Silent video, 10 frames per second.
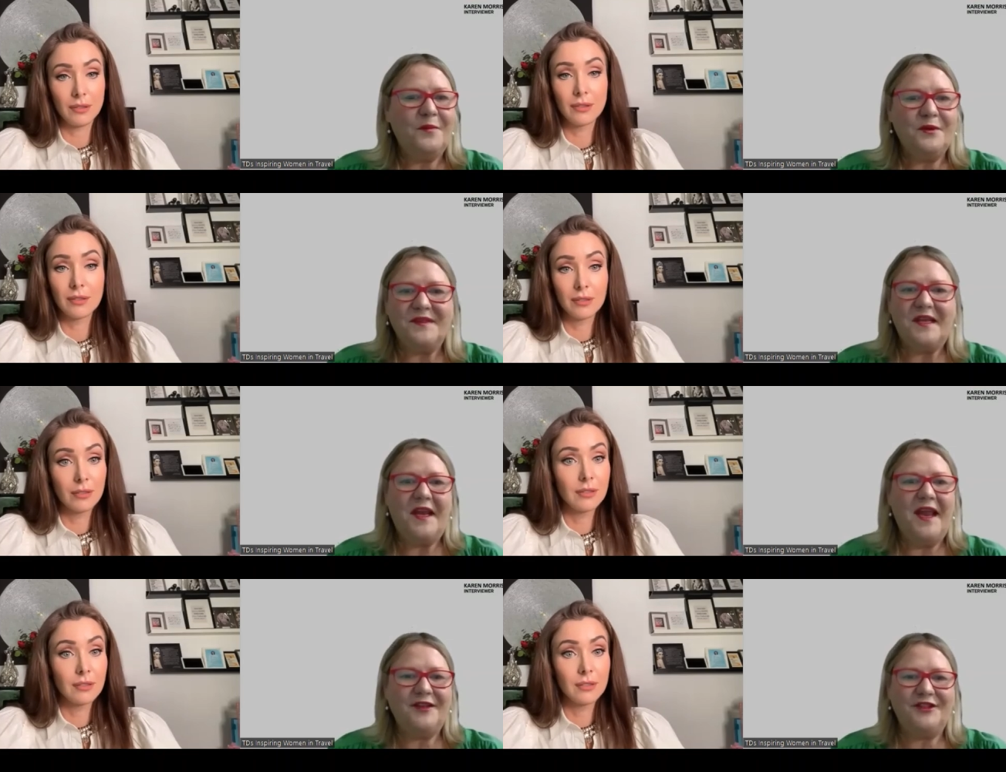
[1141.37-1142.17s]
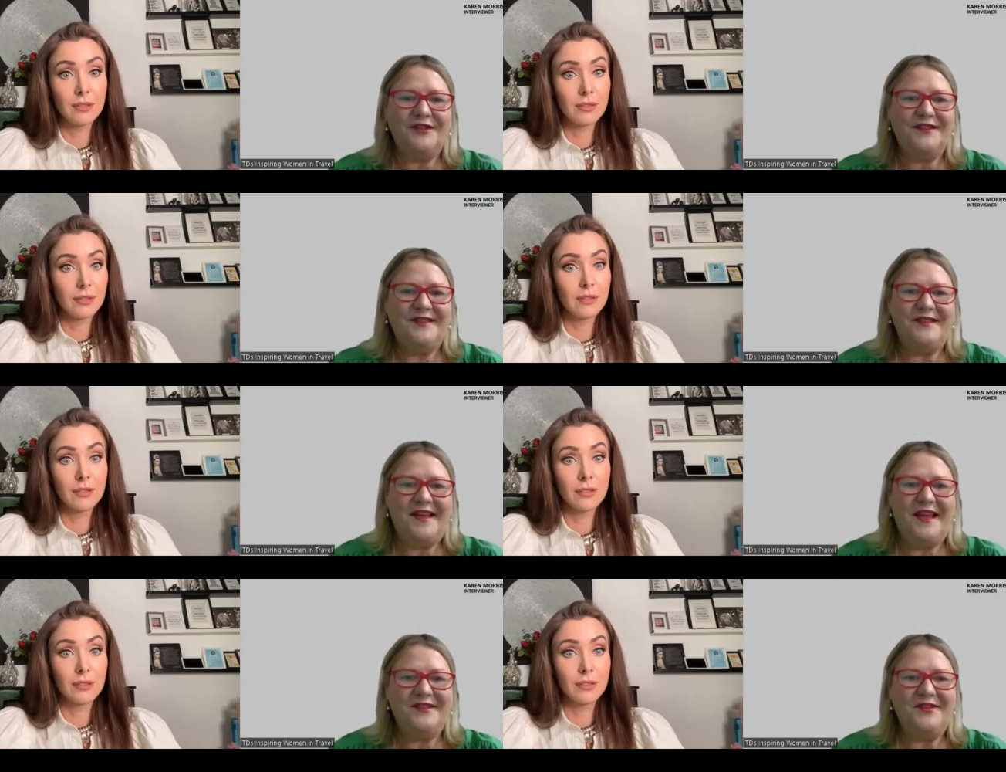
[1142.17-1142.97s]
Speaker 1: and builds connections.
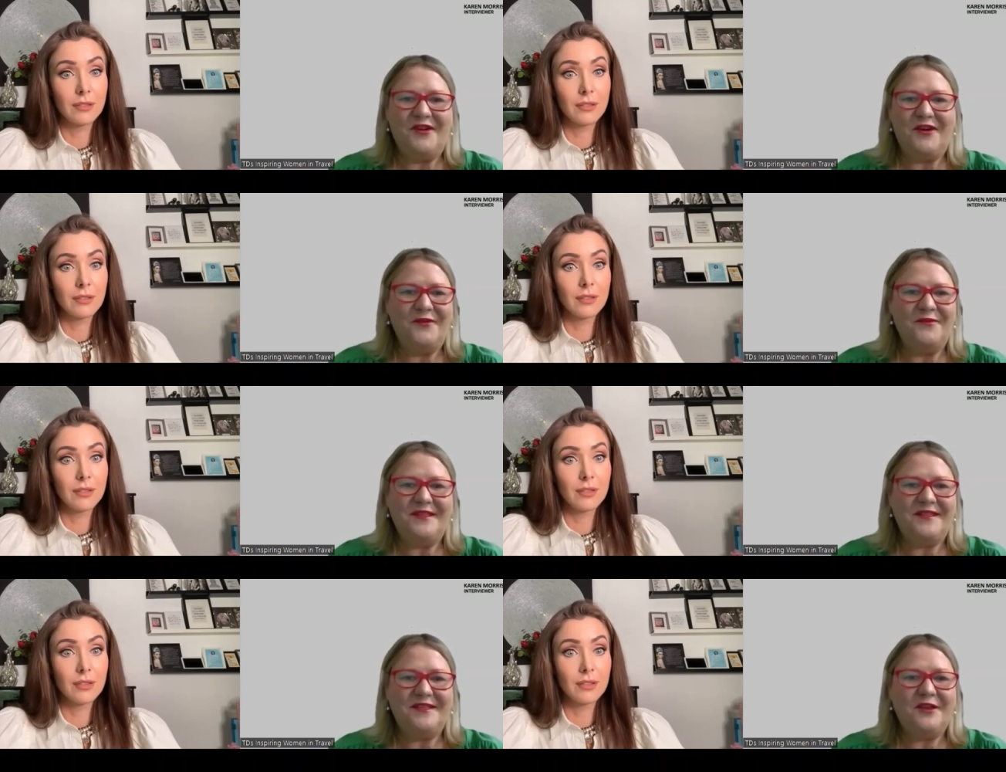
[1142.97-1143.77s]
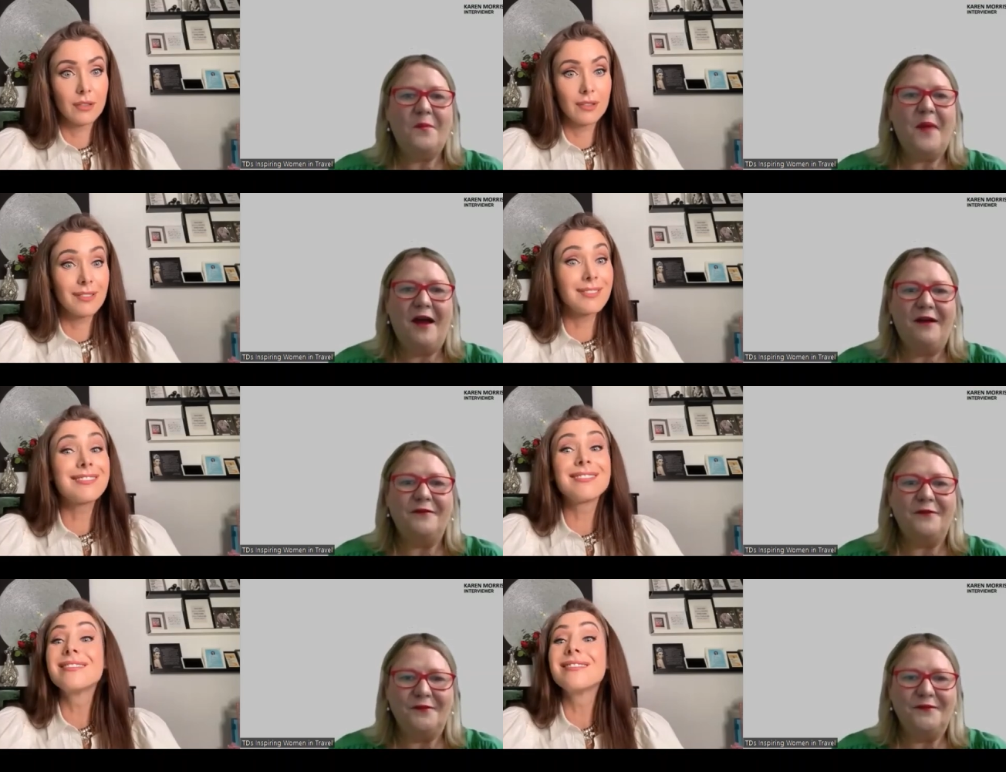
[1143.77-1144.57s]
As you know, it's so
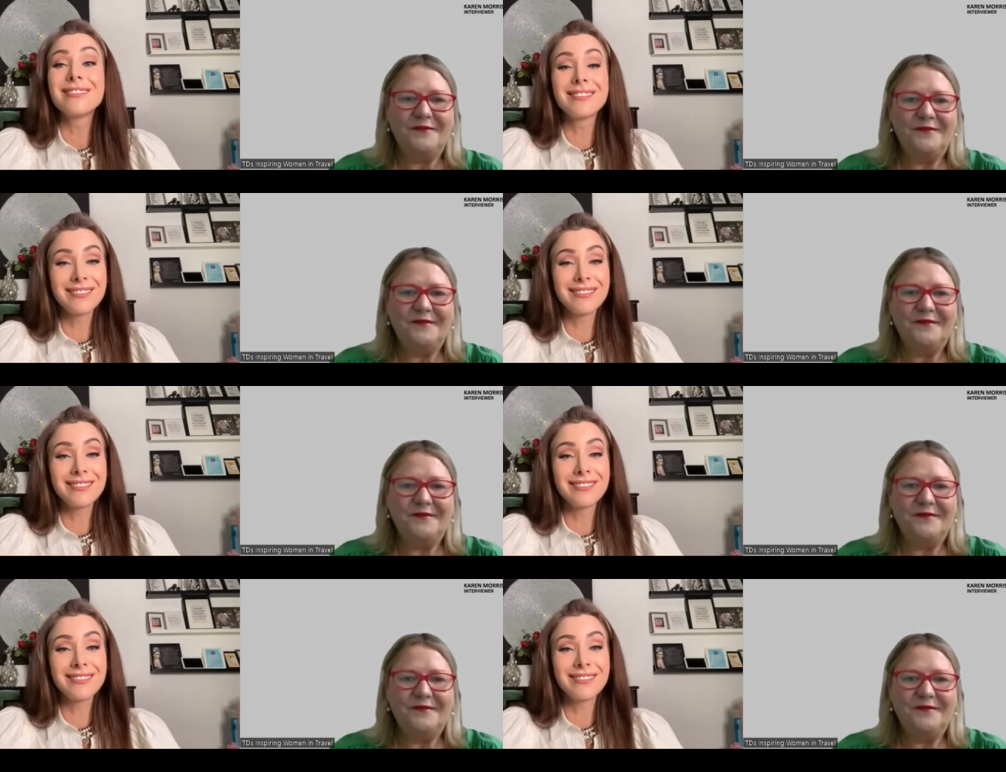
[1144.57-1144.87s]
powerful.